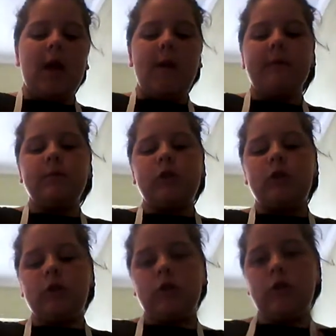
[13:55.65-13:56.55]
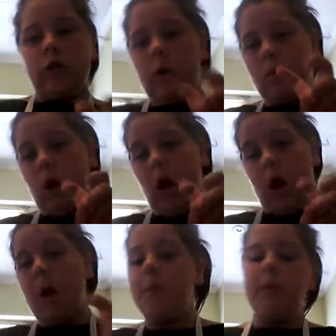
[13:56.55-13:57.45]
it won't soak
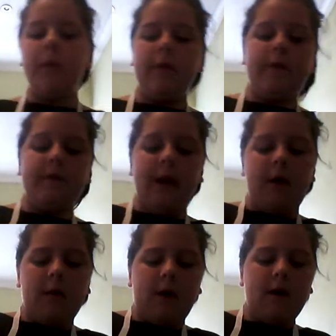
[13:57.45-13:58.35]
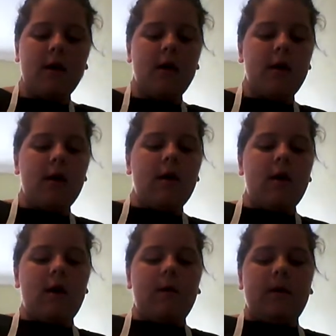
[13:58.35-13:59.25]
up the flour.
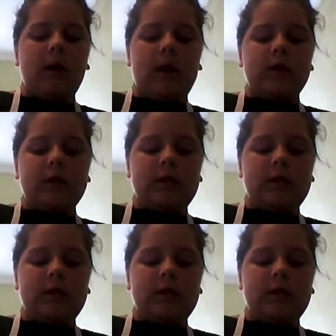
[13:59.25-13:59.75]
It will kind of just